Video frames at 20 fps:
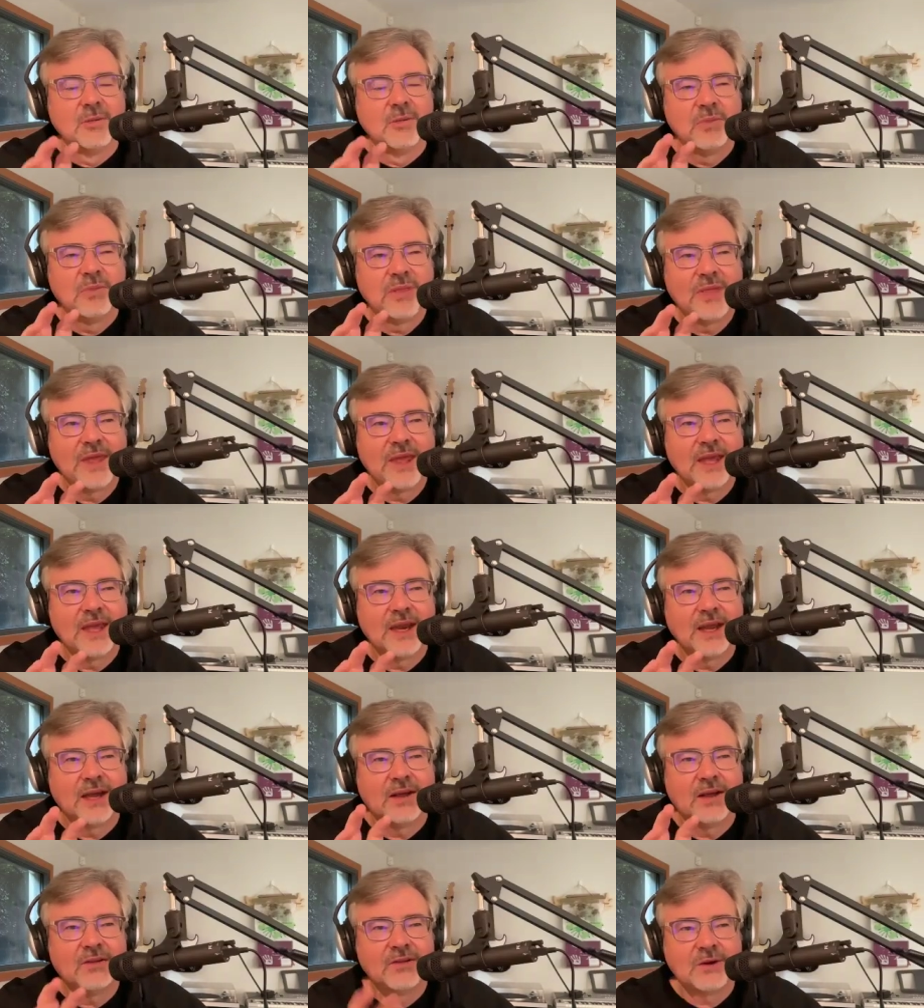But then
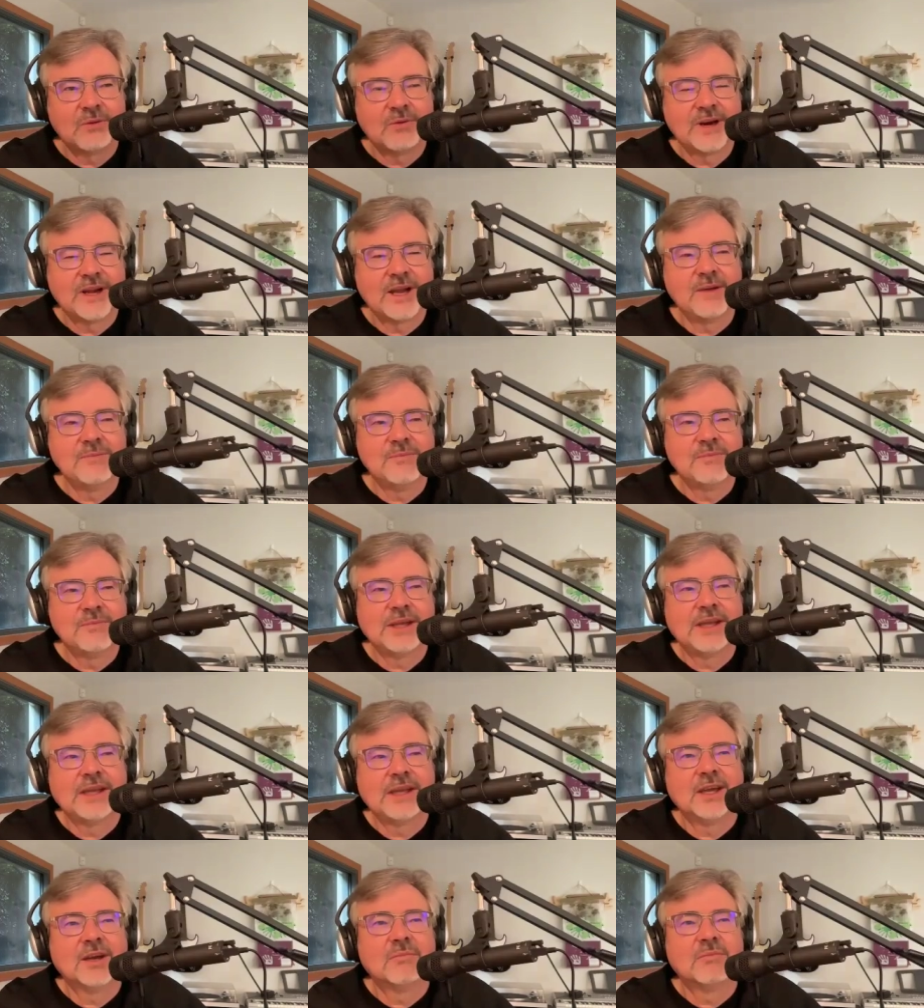what I'm
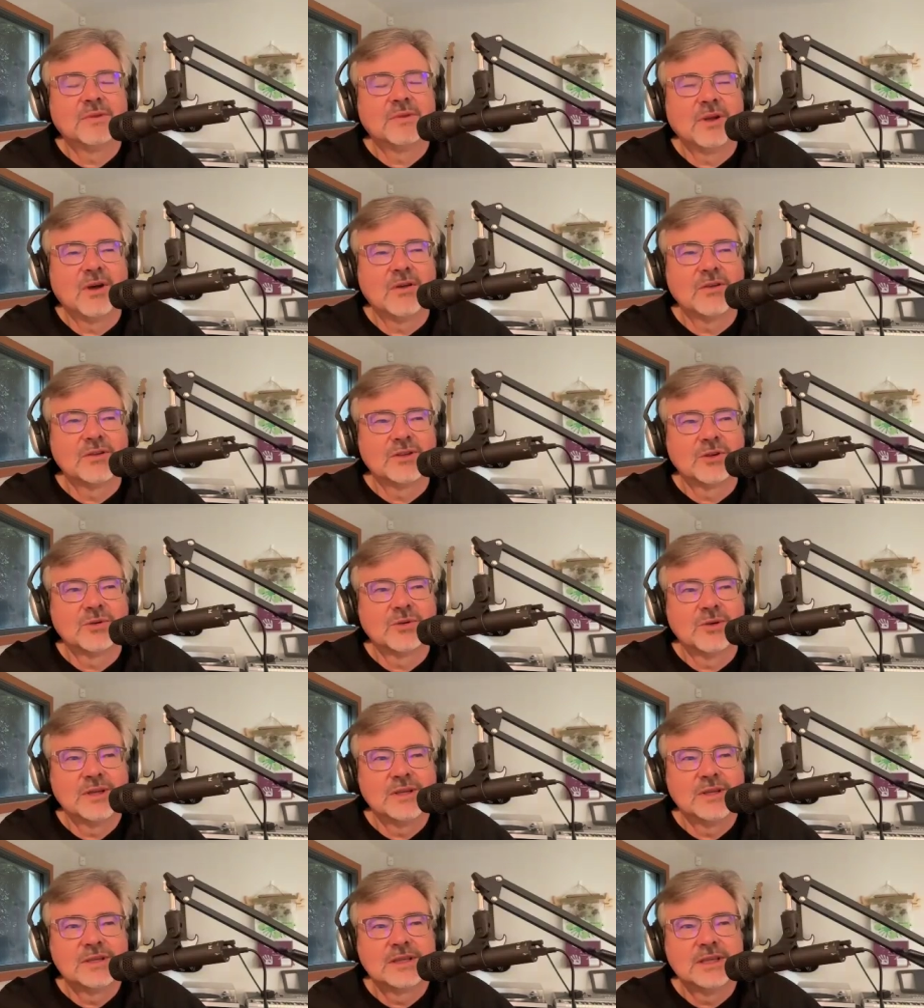picking up also
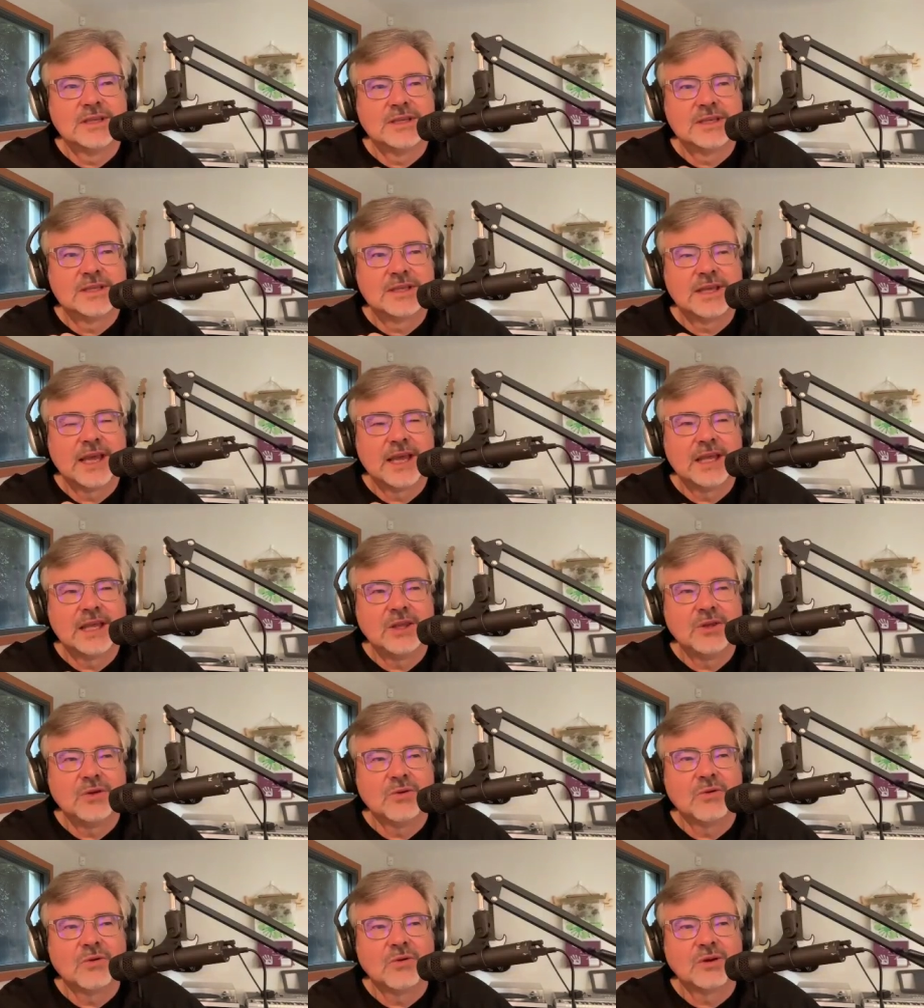is that
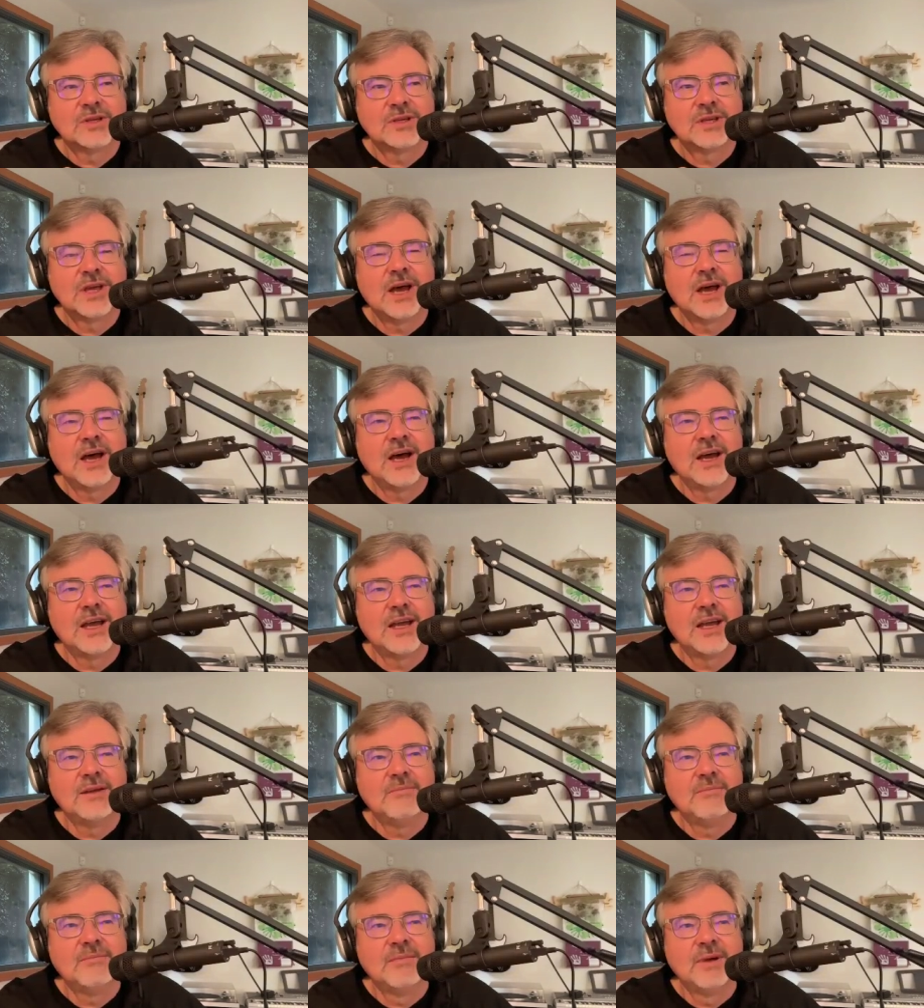your
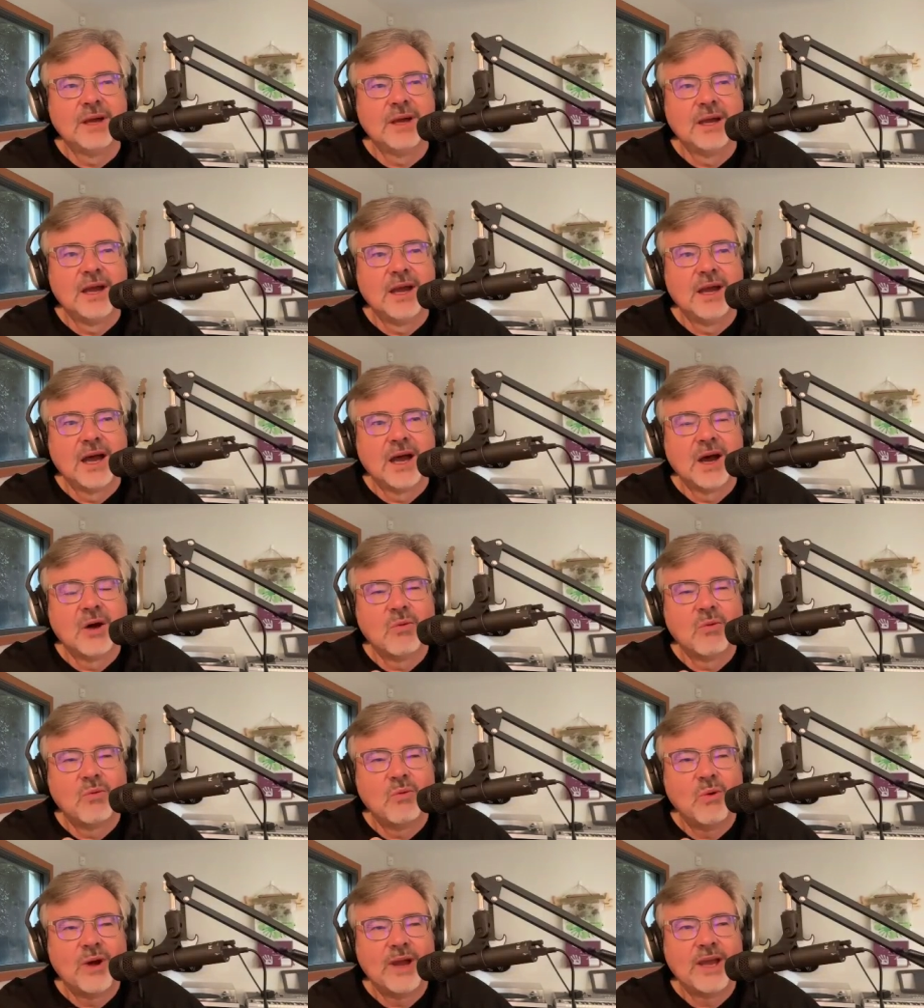time
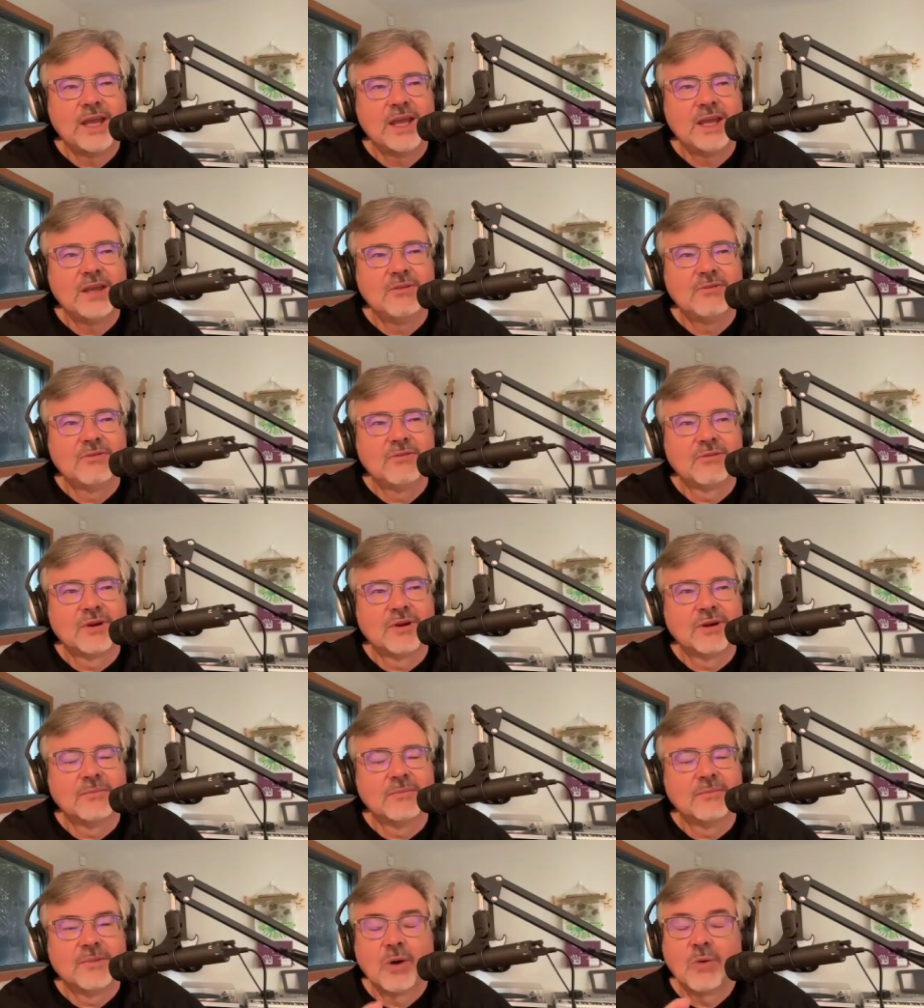away
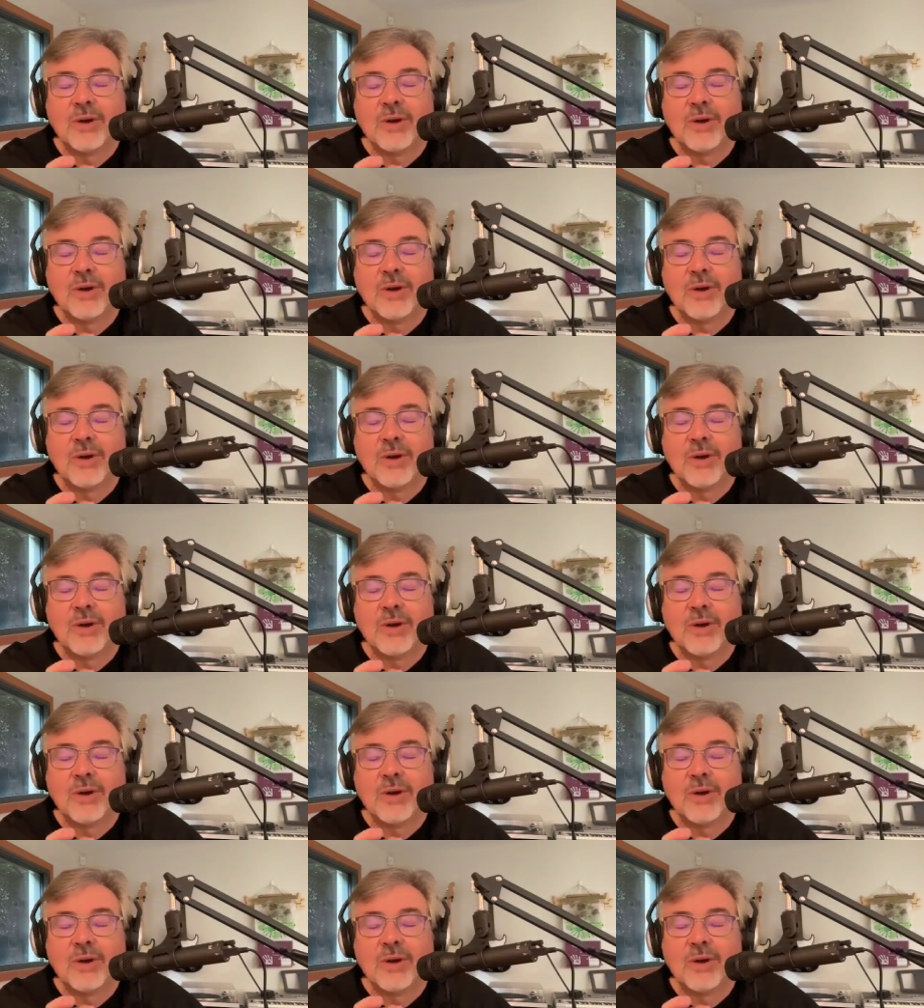from